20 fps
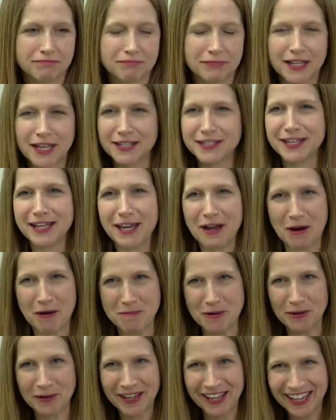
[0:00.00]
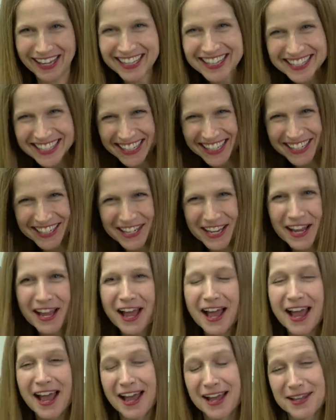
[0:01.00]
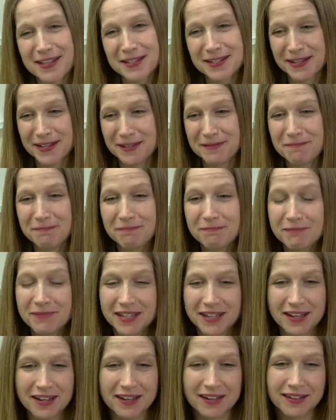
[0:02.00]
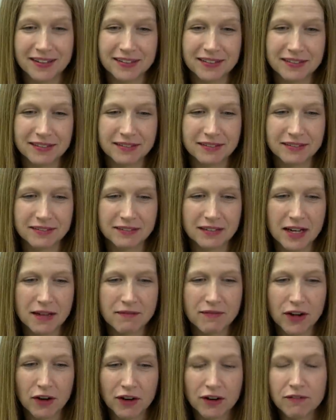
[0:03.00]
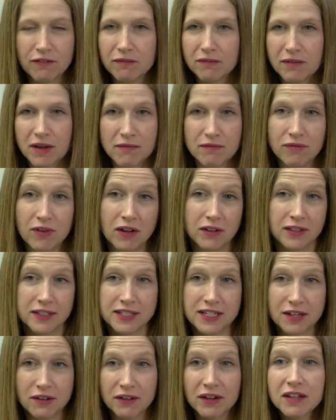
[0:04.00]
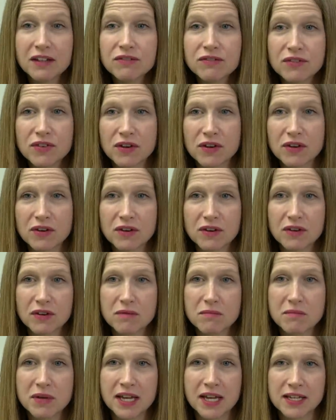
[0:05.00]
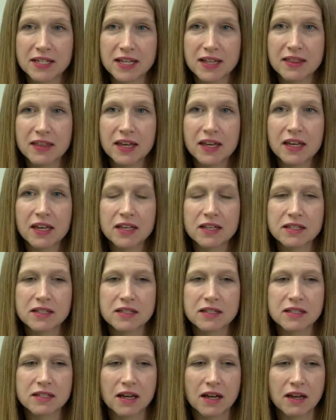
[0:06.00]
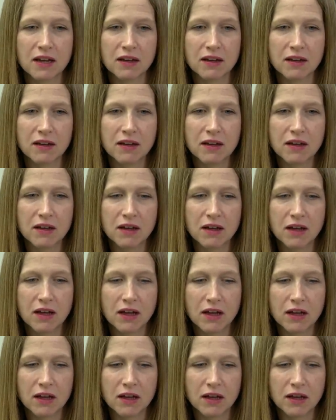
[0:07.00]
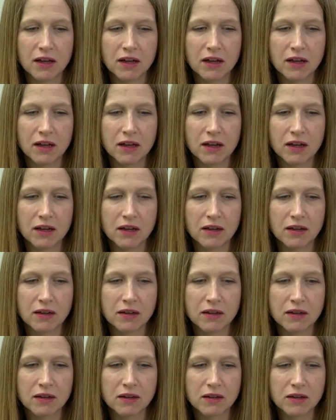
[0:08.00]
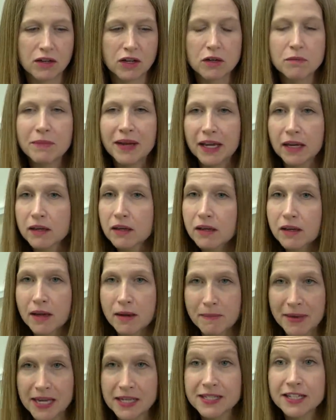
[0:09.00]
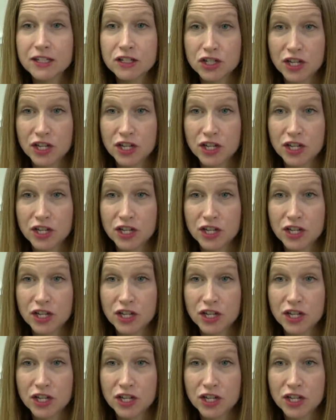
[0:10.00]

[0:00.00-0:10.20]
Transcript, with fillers: Because I care about kids, and as um, uh, I'm very, I'm volunteering for because I think it's uh, uh, could make amazing